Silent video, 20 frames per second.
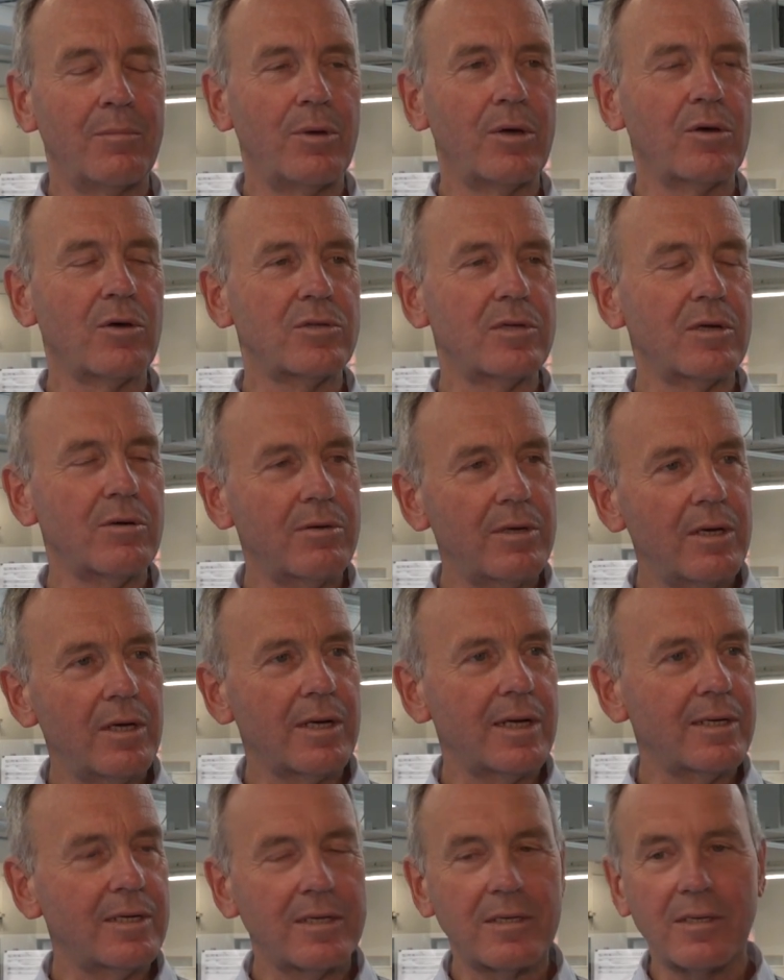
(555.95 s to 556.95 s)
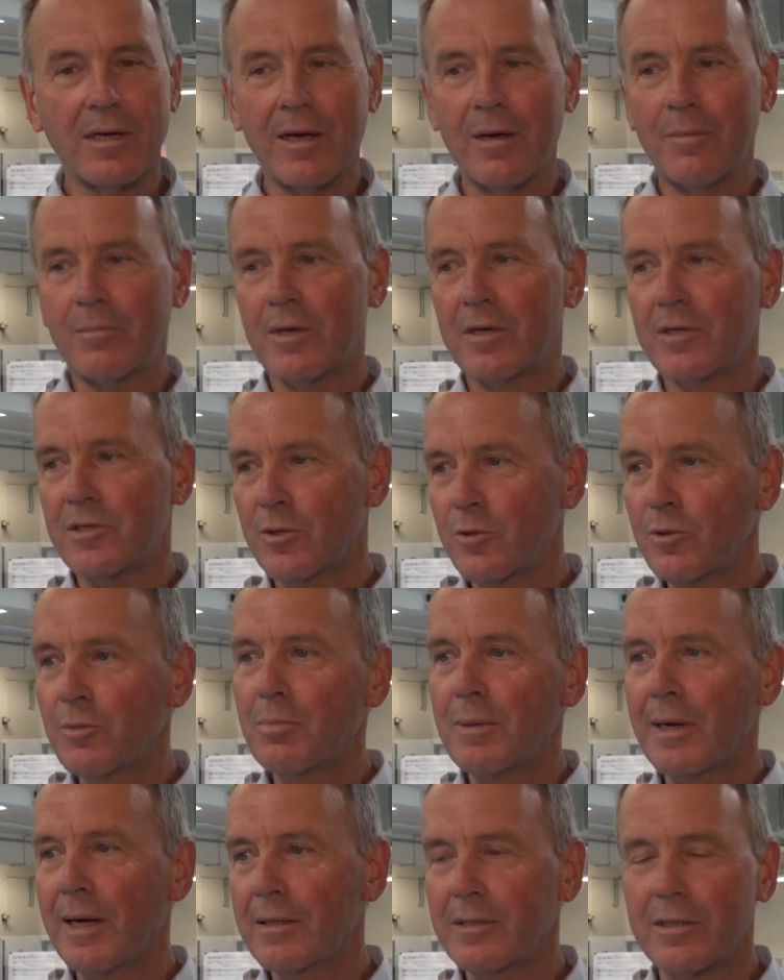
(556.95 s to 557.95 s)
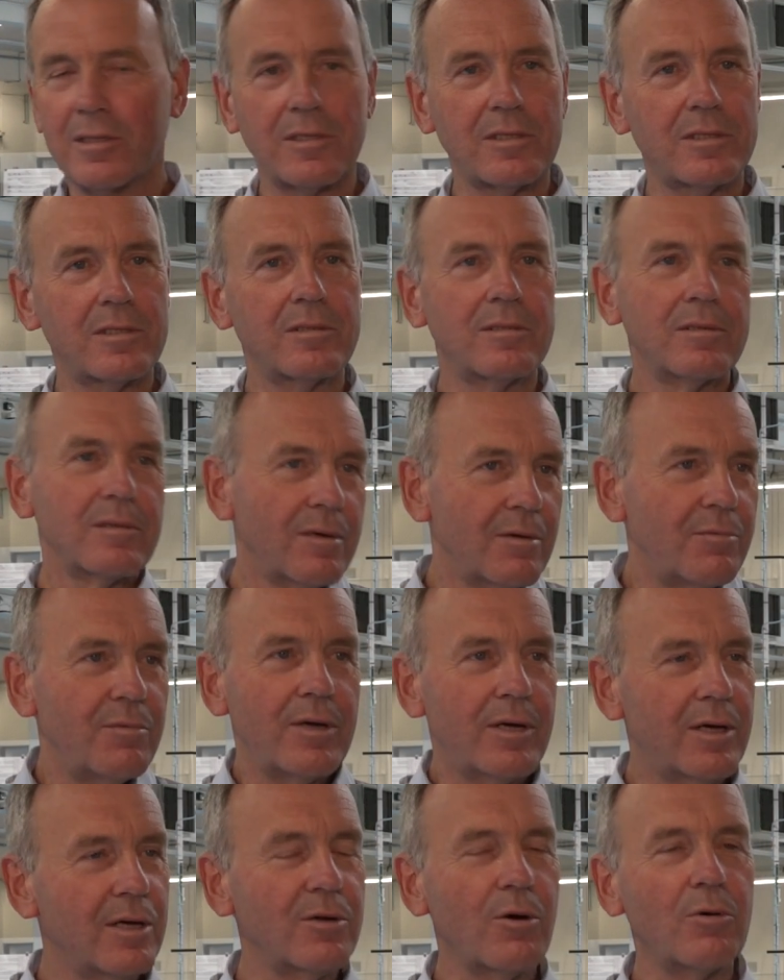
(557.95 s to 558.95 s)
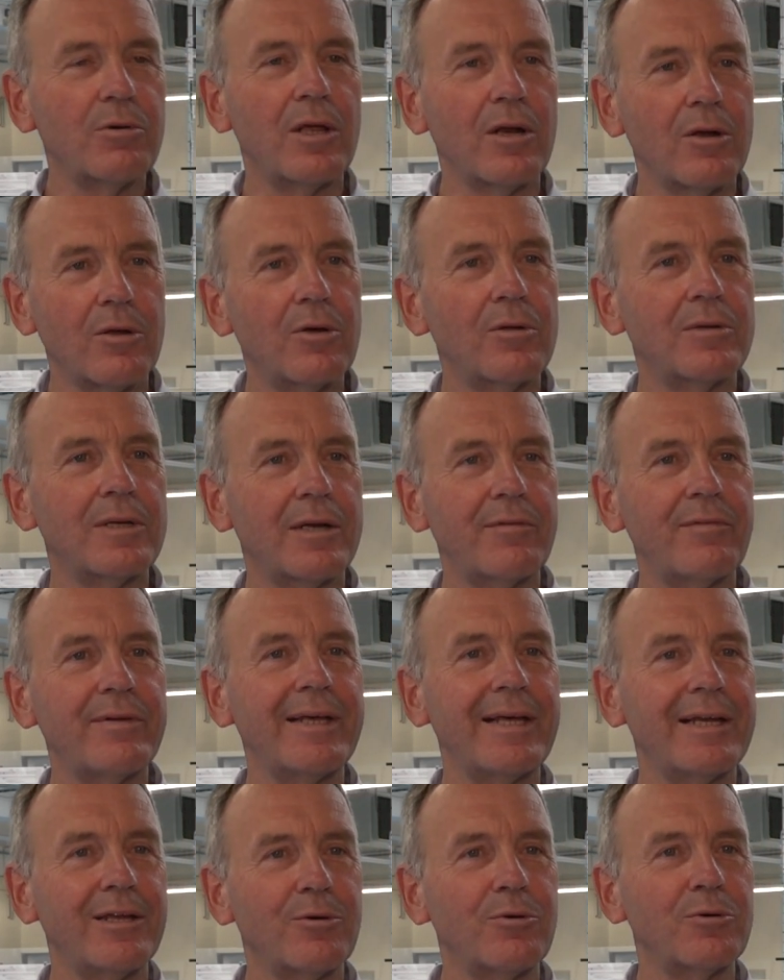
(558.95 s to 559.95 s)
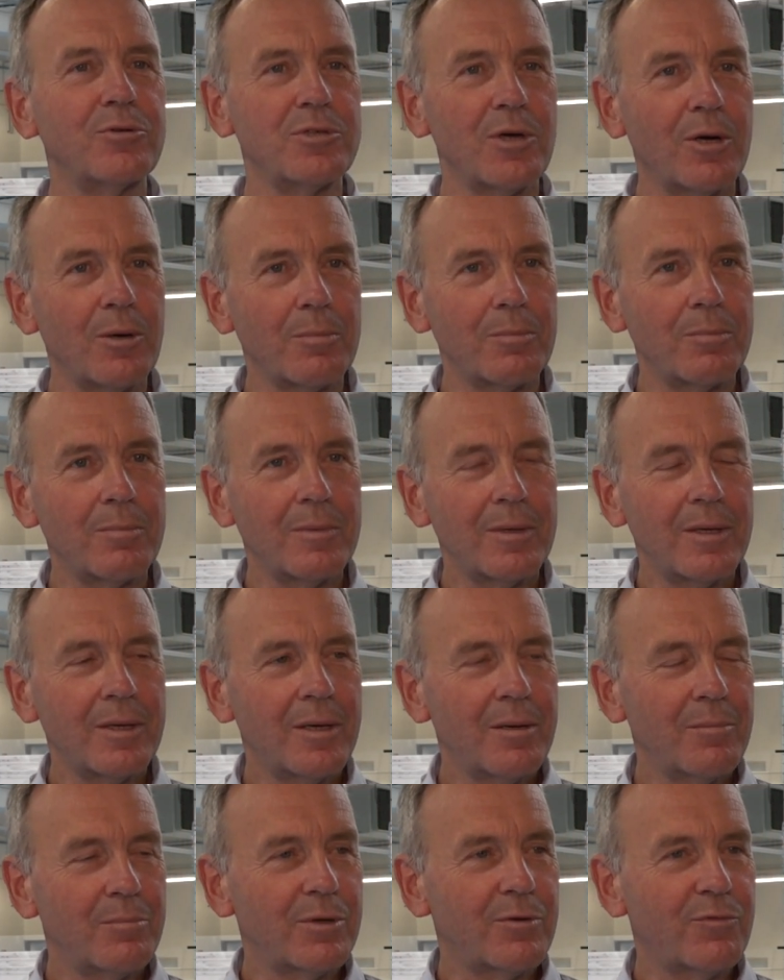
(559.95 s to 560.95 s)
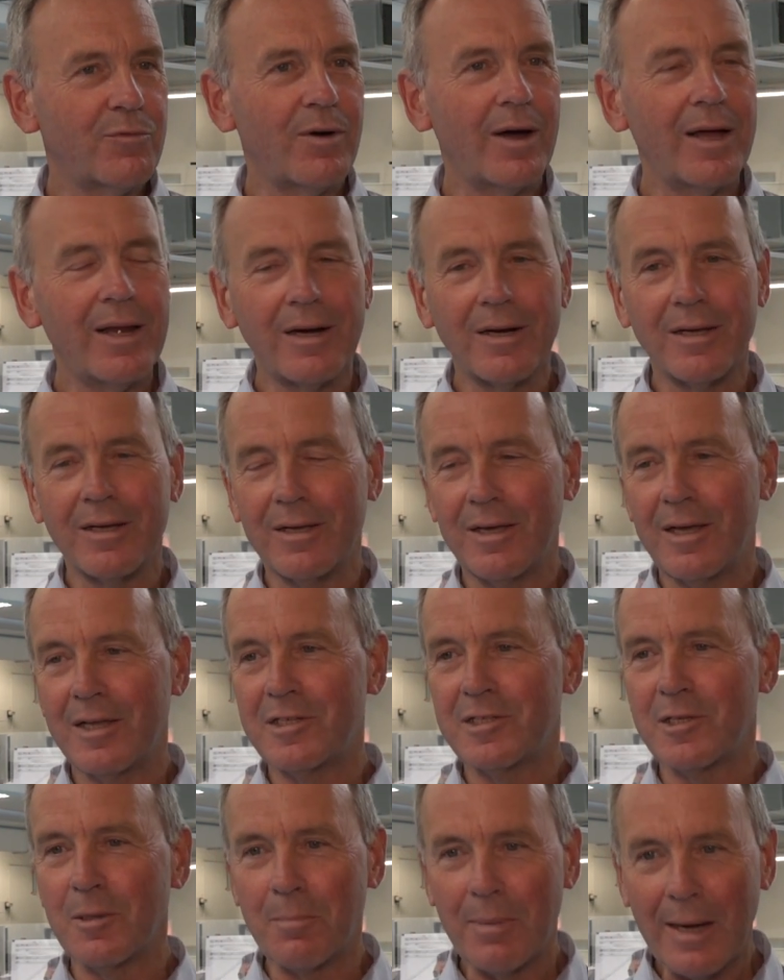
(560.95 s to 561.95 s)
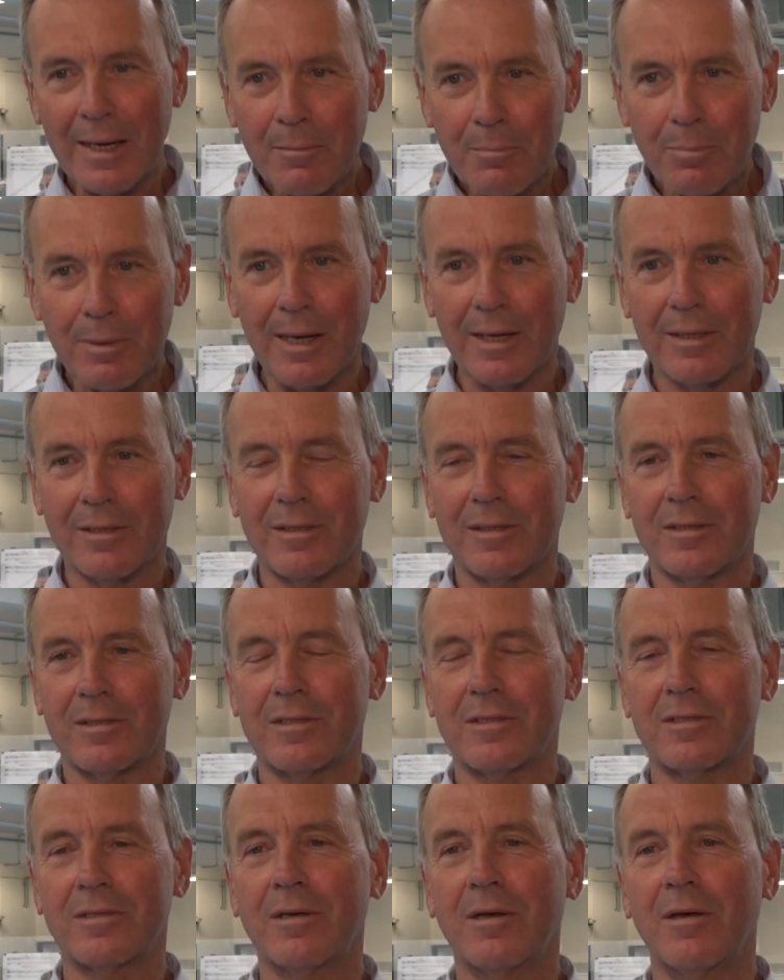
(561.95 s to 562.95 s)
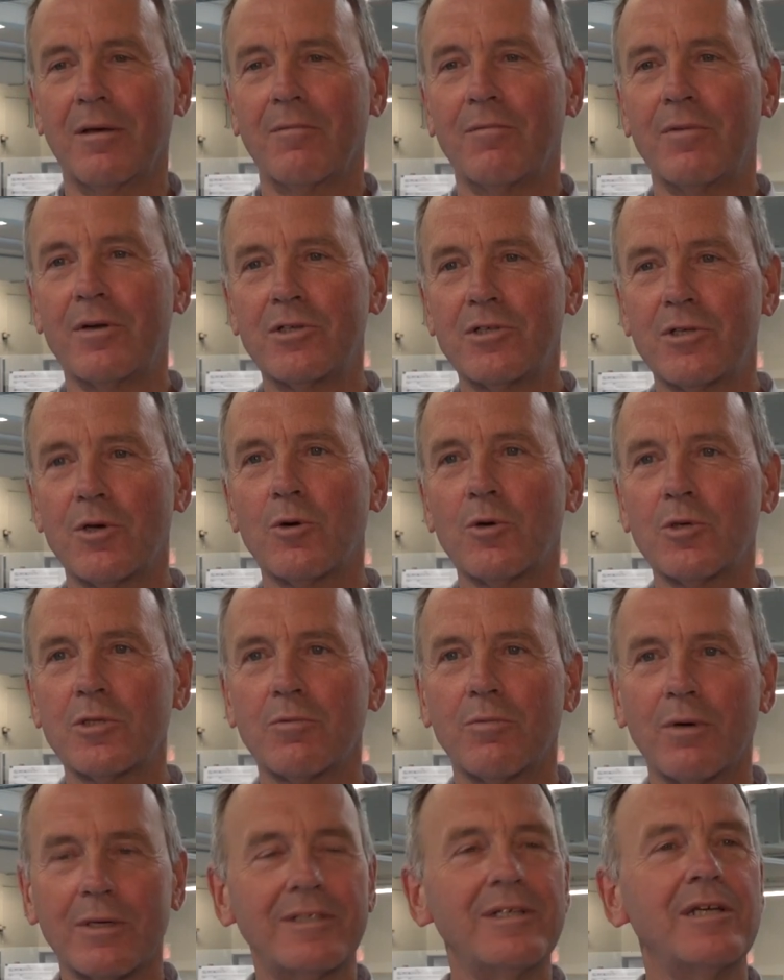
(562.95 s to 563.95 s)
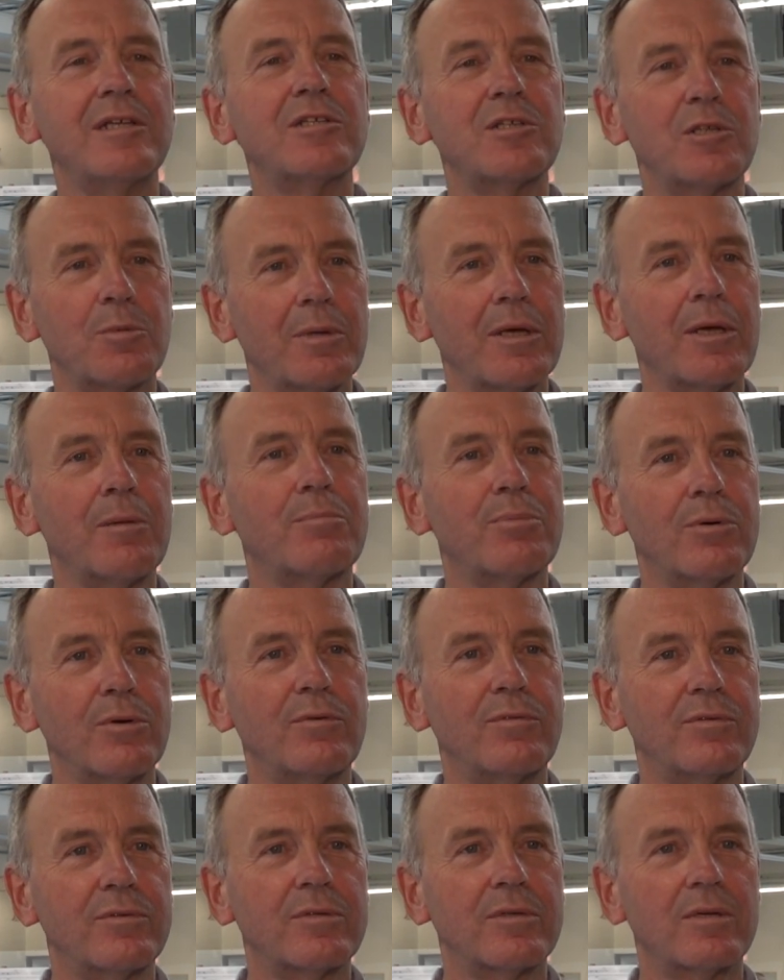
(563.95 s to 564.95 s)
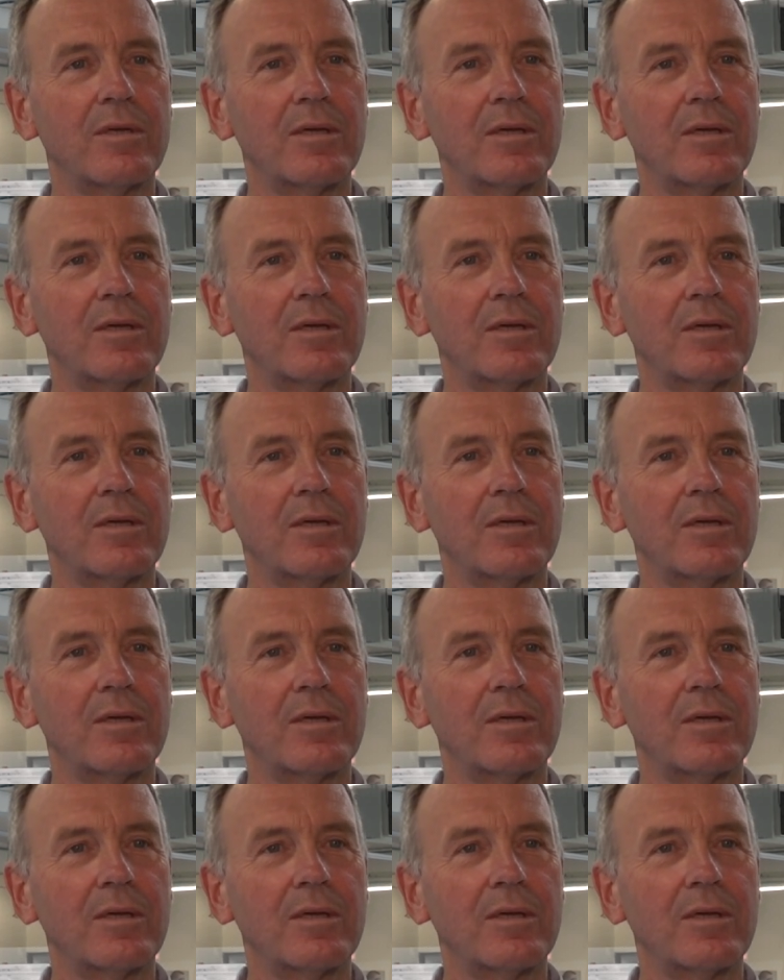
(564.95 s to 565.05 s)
Because in real, at the time there is a good practice, we can only learn that we did a good job. But finally, it's the bad practice which shows what needs to be improved.